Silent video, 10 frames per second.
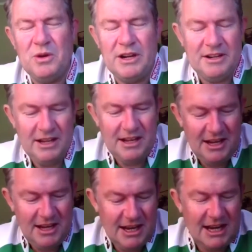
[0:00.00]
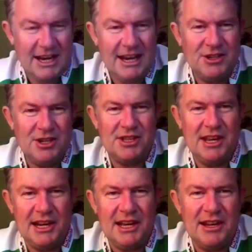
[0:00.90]
and just
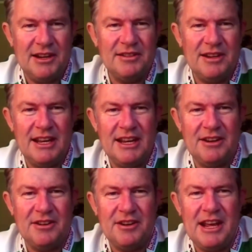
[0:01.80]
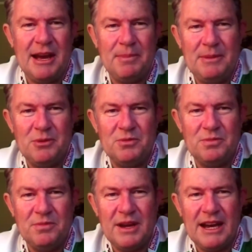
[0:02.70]
the etiquette and how people
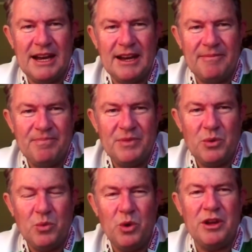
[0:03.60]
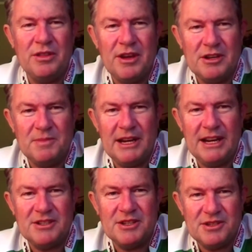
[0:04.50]
work in those
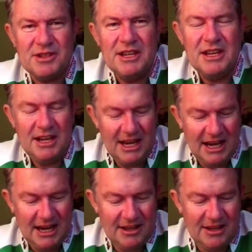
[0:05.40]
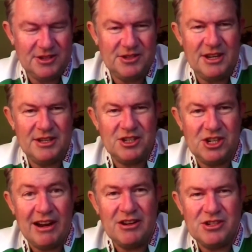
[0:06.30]
meetings is a
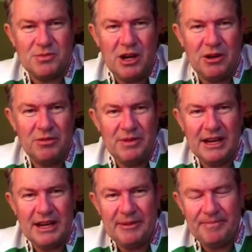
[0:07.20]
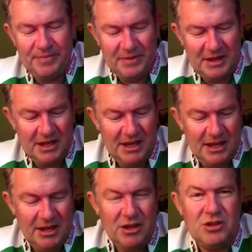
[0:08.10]
challenge as well.
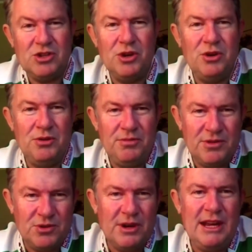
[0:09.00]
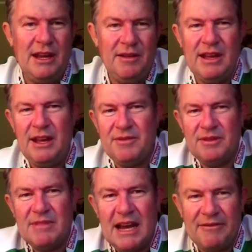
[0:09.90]
2, 3,
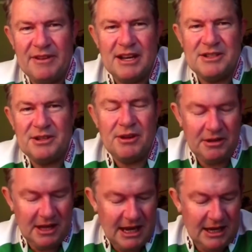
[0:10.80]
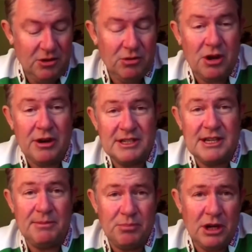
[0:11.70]
even half a dozen are okay. Your guys
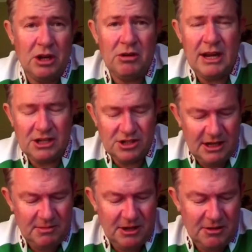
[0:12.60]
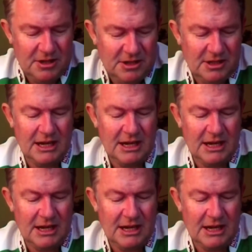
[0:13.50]
seem pretty good, actually, to be honest,